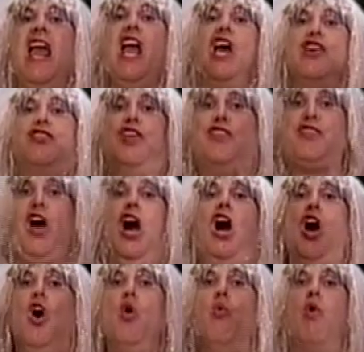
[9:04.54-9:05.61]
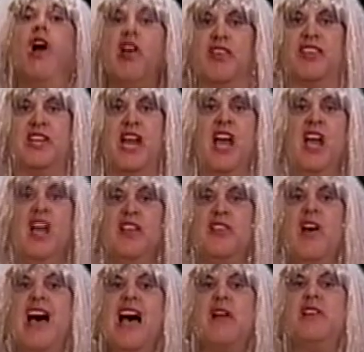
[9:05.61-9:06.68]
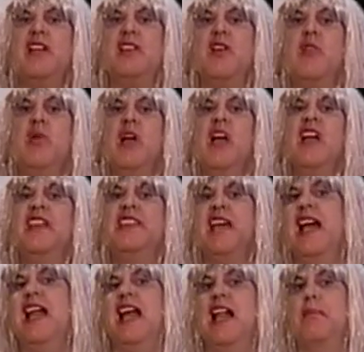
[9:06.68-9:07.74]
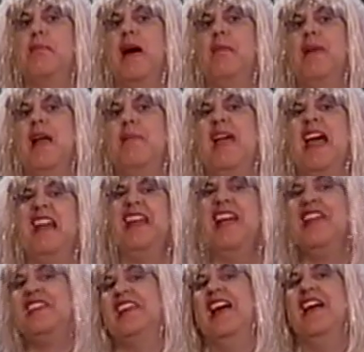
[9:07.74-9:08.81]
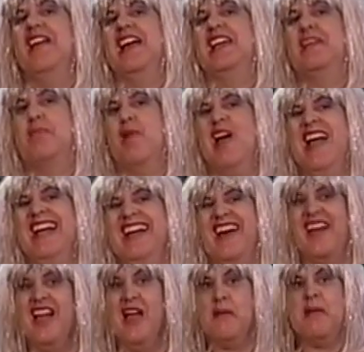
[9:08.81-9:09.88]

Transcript: is the worst. So how can you say that about my man, Jerry Springer?